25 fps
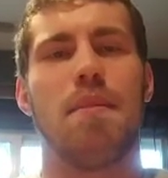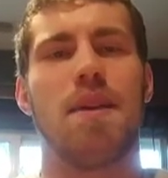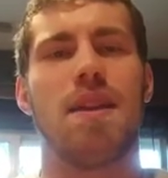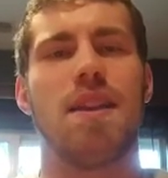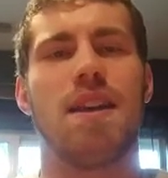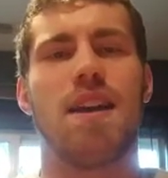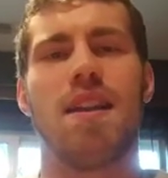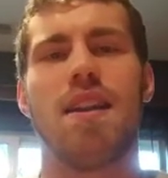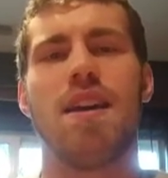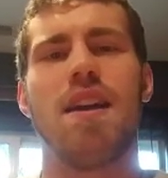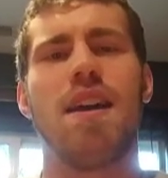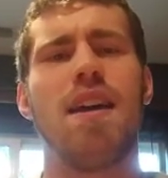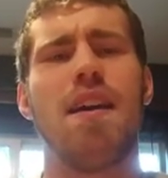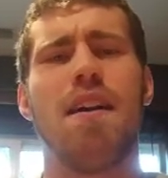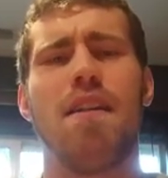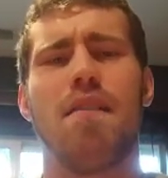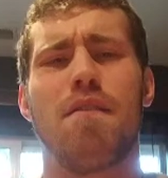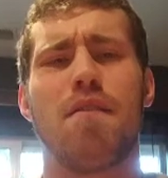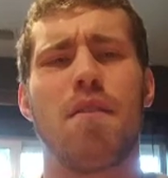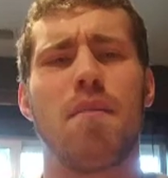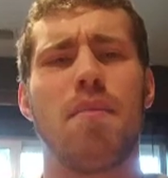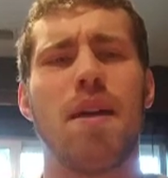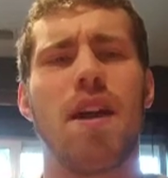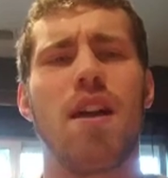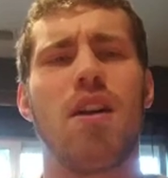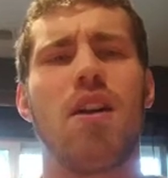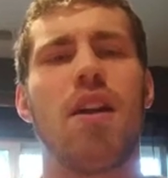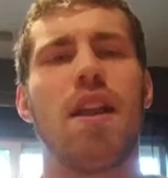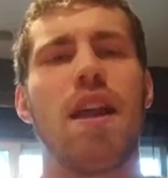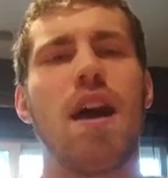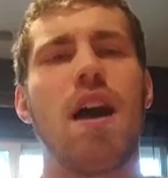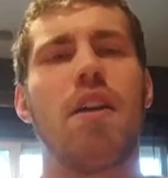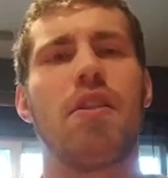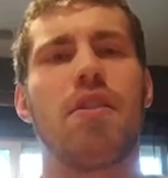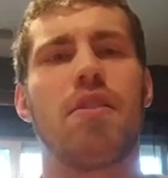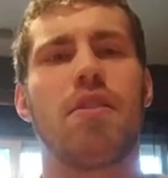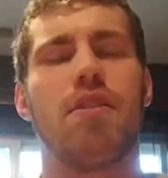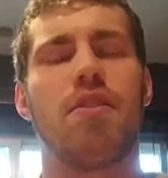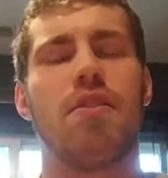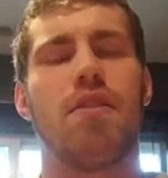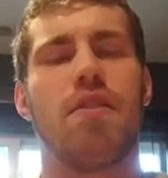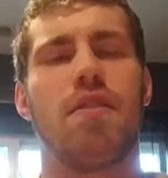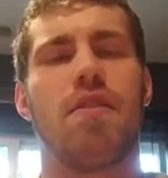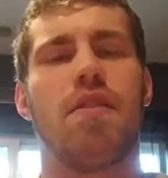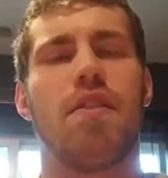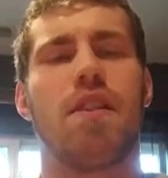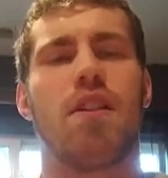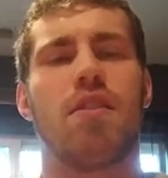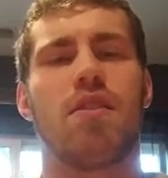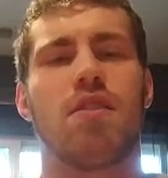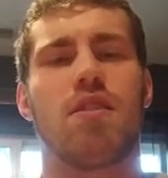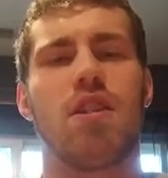And then from there on out, their